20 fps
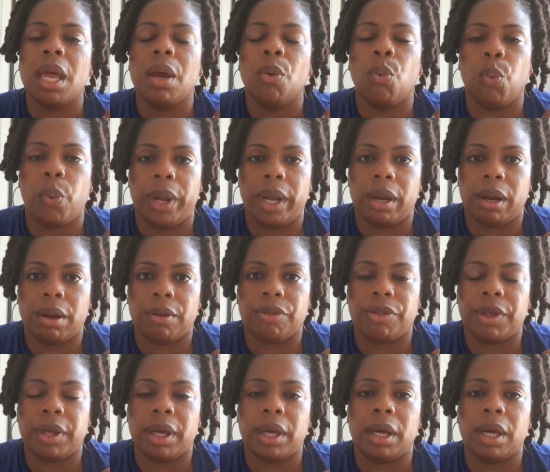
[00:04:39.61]
where
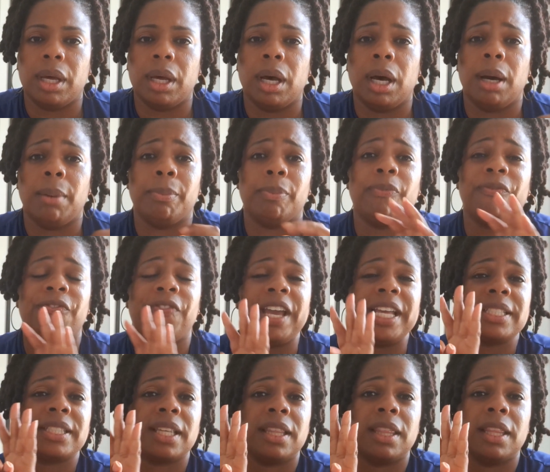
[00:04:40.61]
the
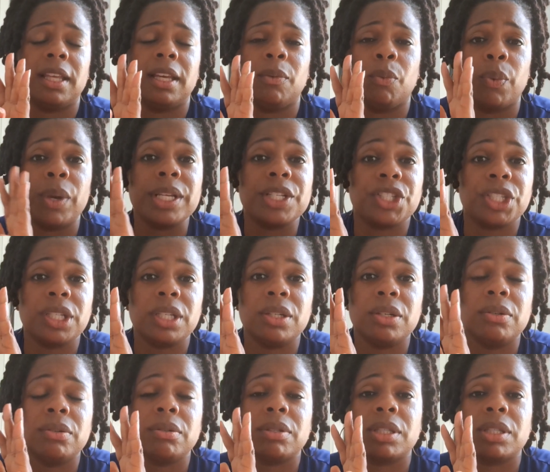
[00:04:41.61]
facing the windshield,